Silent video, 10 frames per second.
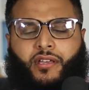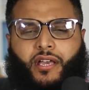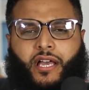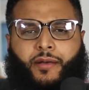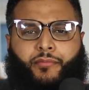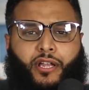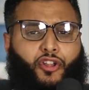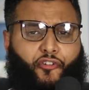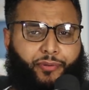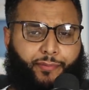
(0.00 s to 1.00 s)
A
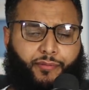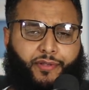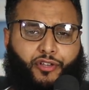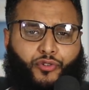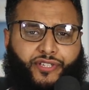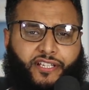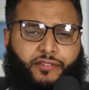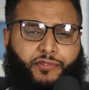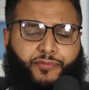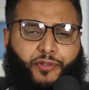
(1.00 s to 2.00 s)
lot of people have been
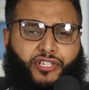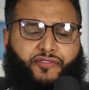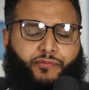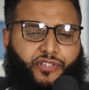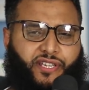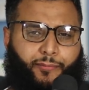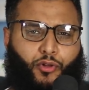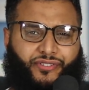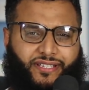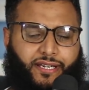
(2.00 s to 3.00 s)
contacting me, especially from the
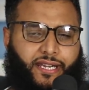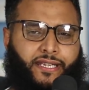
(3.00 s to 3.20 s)
subcontinent,